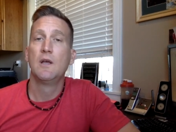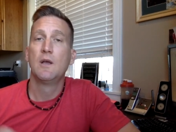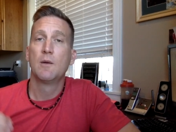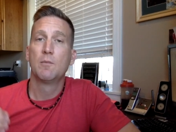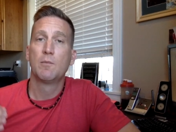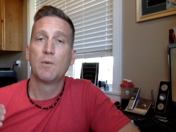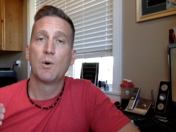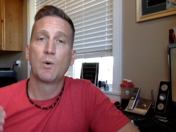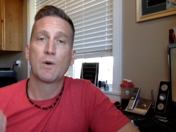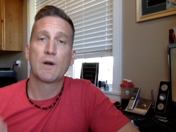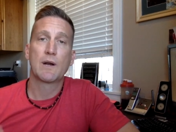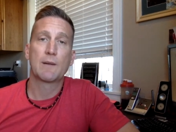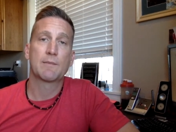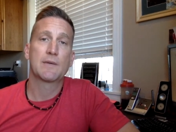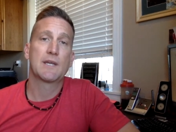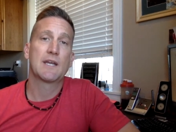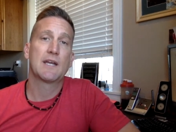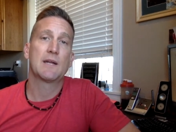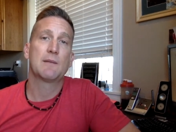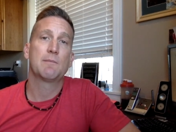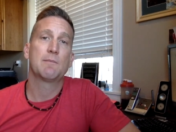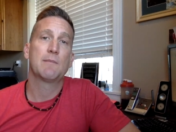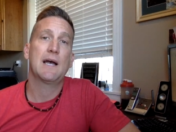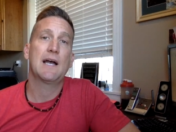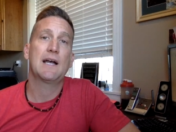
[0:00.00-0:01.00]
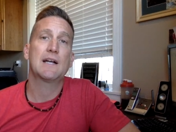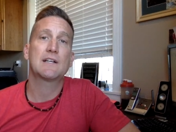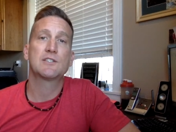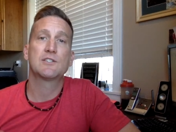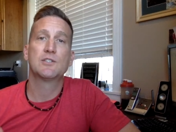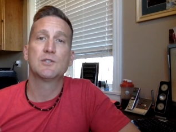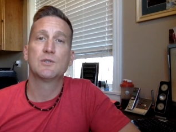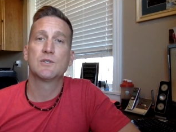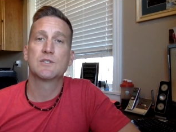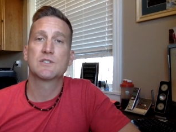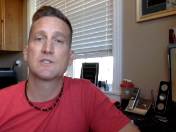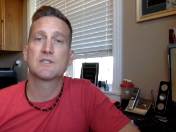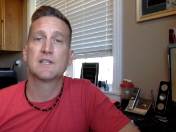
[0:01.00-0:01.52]
But what I'm getting back
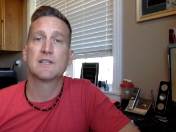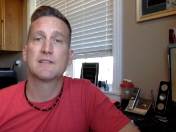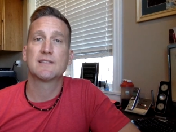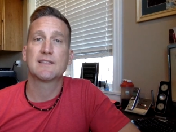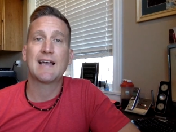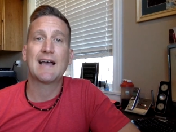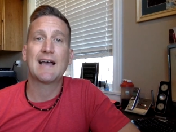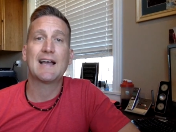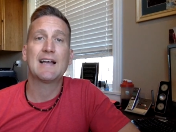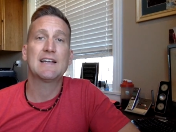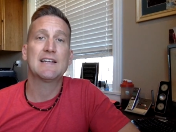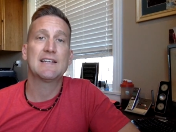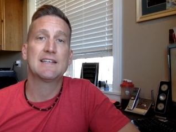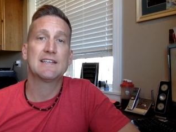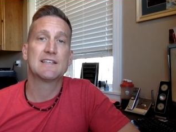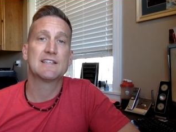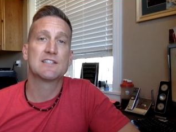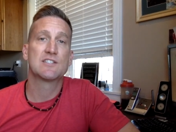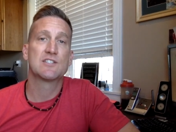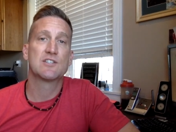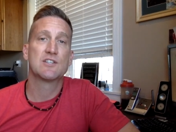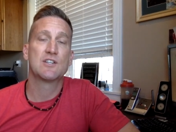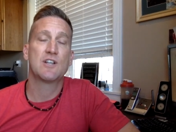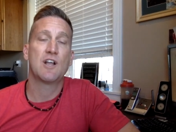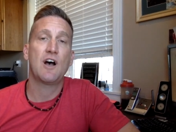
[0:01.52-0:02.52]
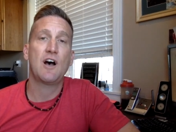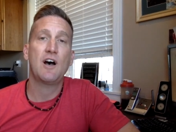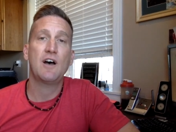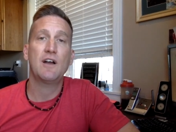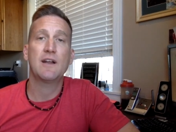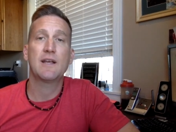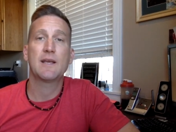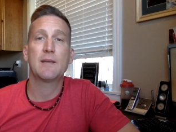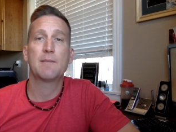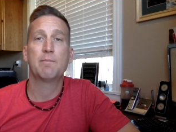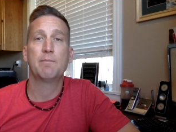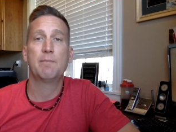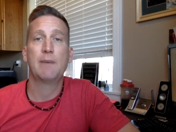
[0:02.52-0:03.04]
to is that is
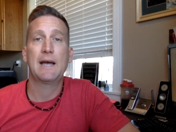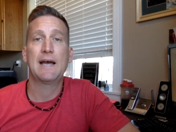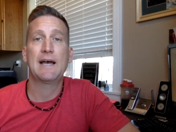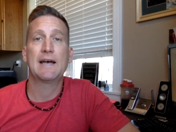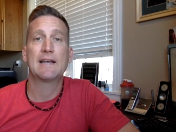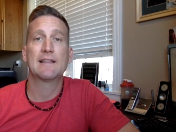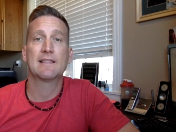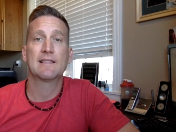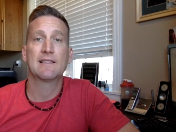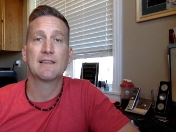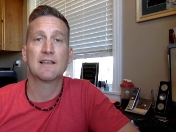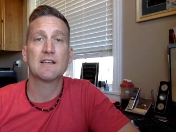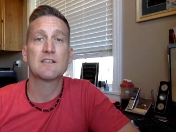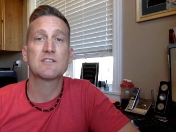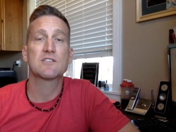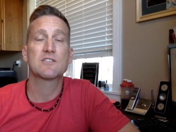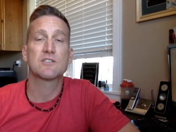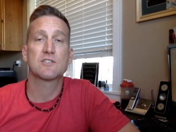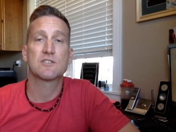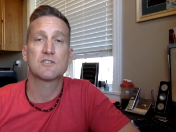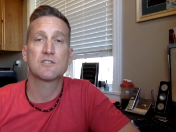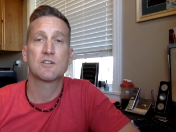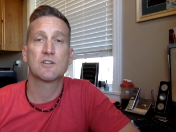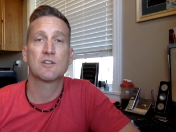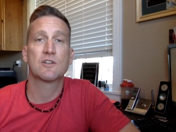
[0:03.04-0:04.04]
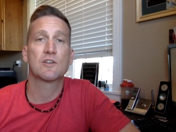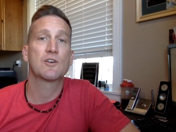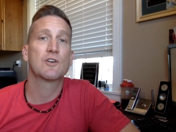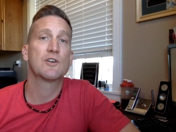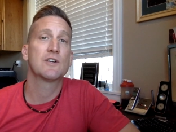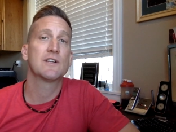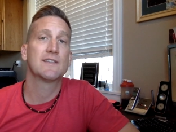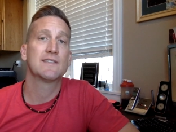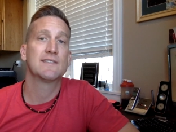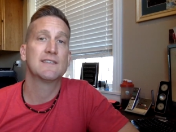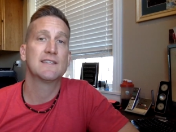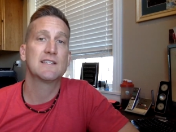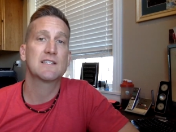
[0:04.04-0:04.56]
not a bad lesson to
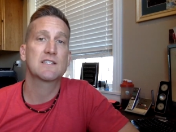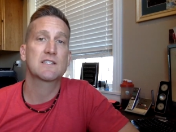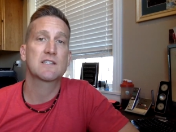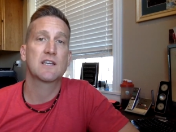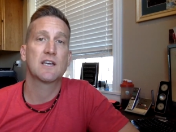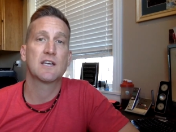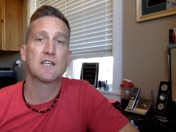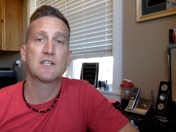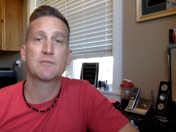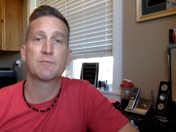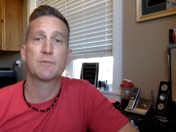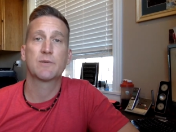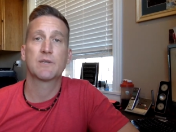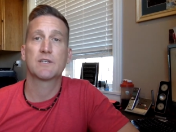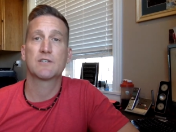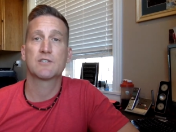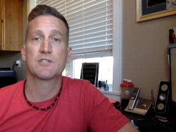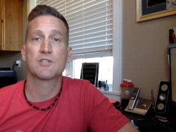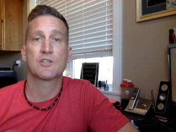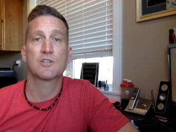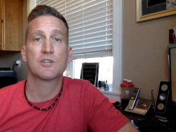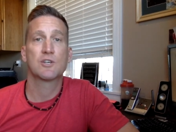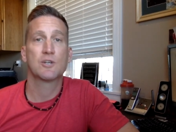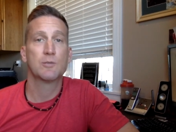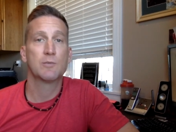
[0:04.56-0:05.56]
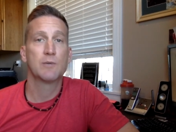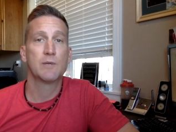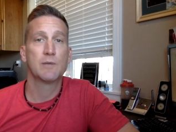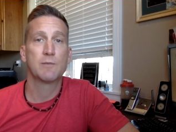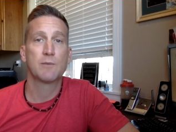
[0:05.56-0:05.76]
learn in this case because it could have been